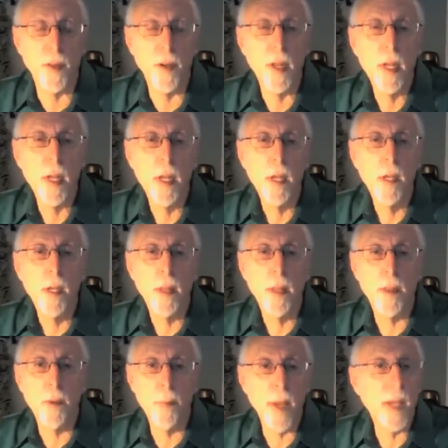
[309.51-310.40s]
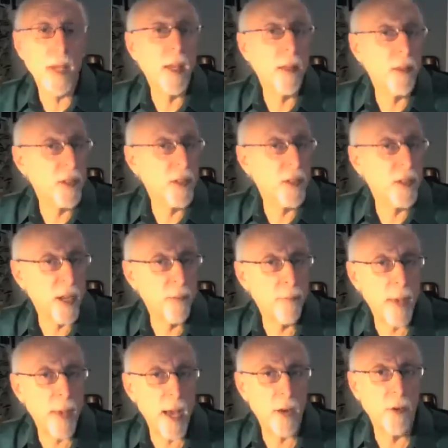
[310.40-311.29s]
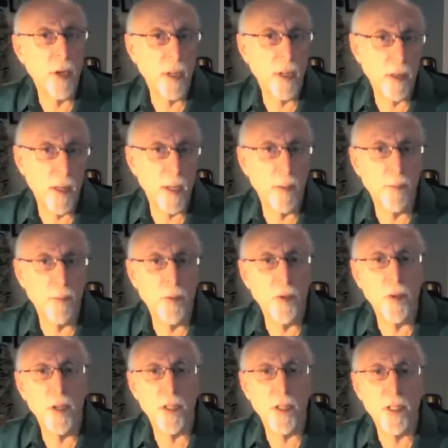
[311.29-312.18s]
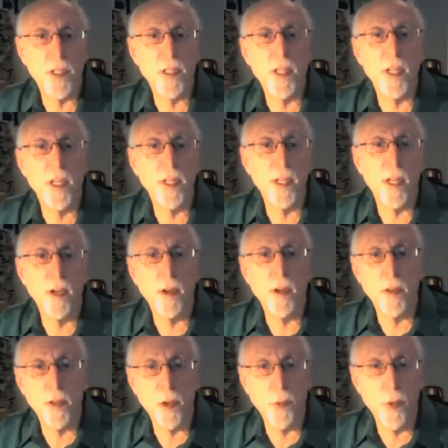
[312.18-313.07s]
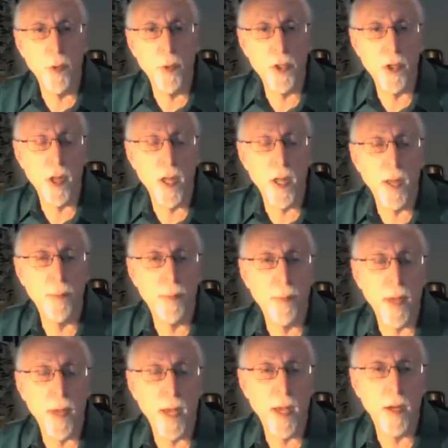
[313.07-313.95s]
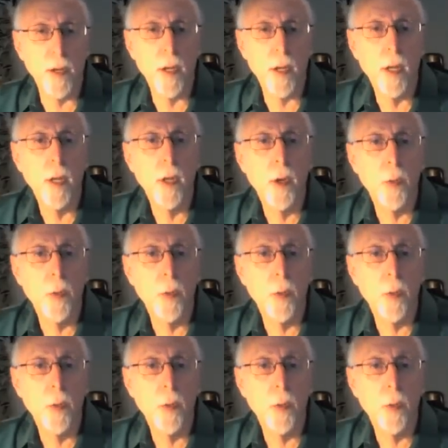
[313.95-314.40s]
And they're making the same battery claim for this as they did on the original iPad,